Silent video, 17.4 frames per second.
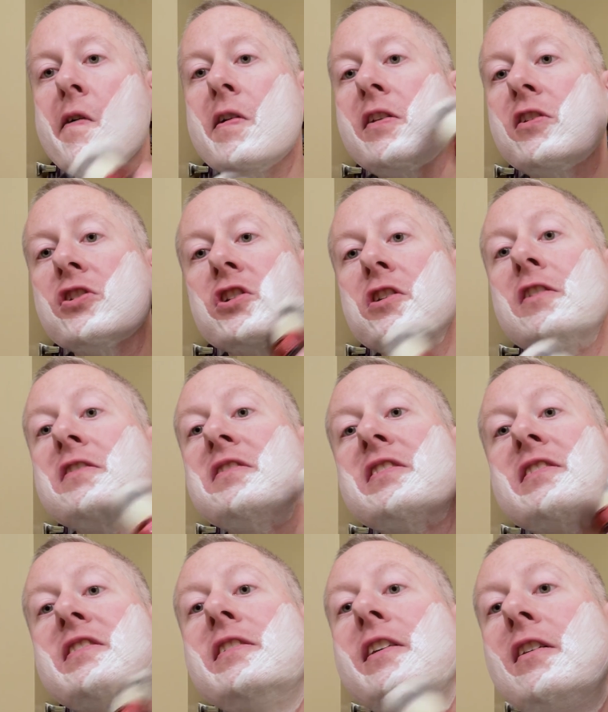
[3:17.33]
Insurance
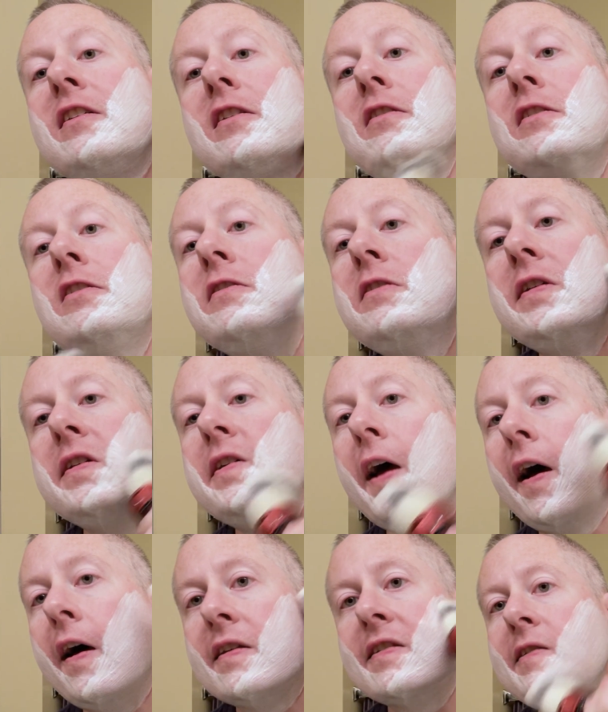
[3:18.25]
still
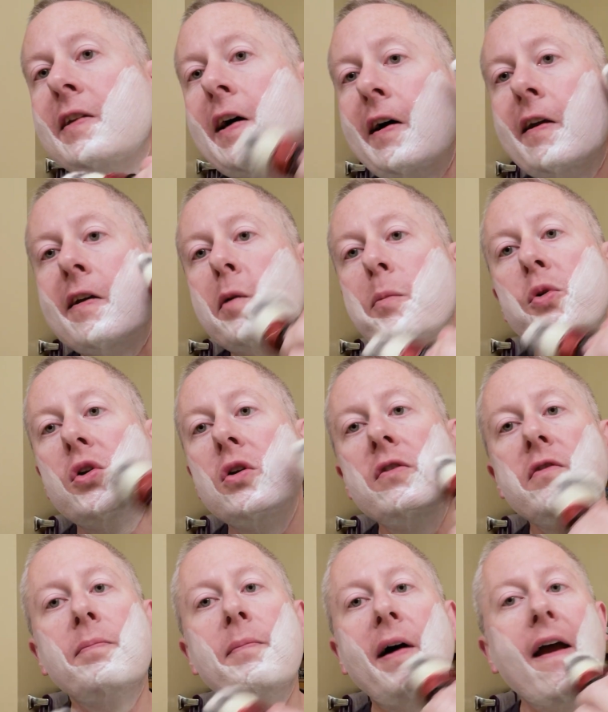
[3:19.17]
has not
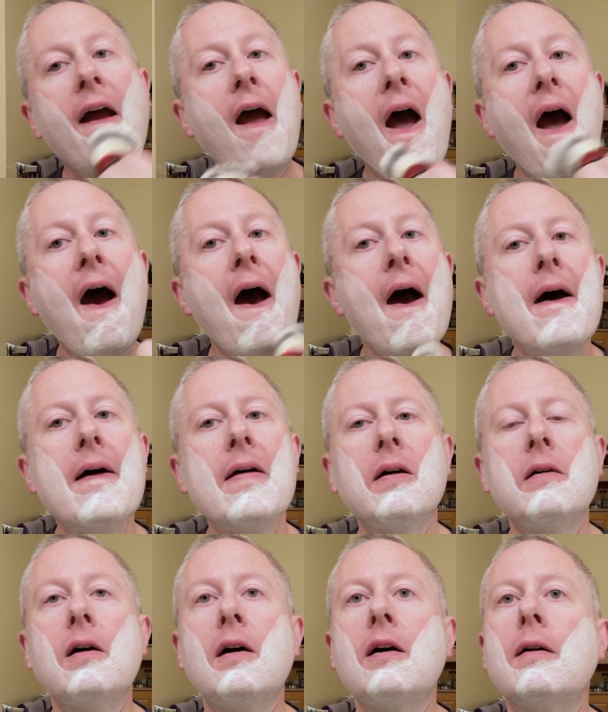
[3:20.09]
approved my
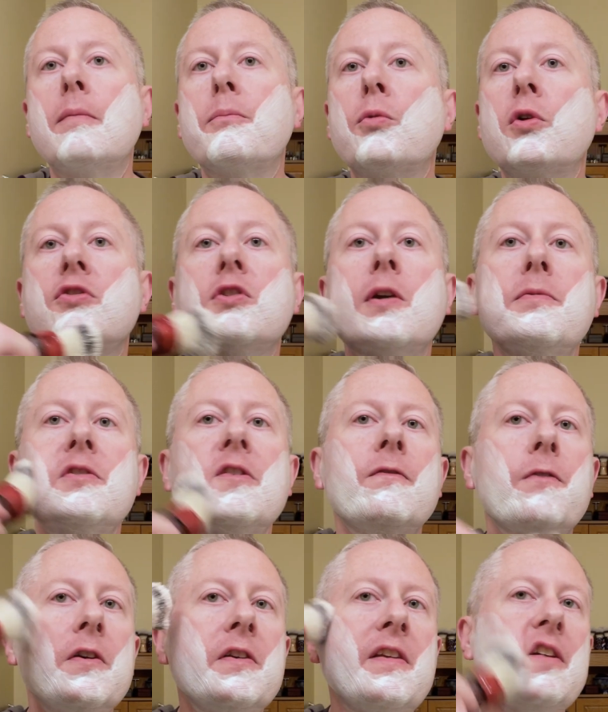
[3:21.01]
prescription
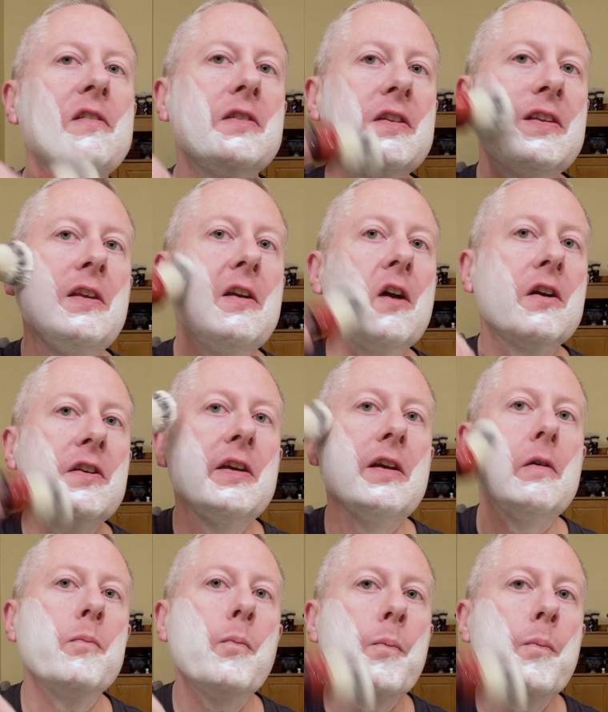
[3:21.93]
for TRT.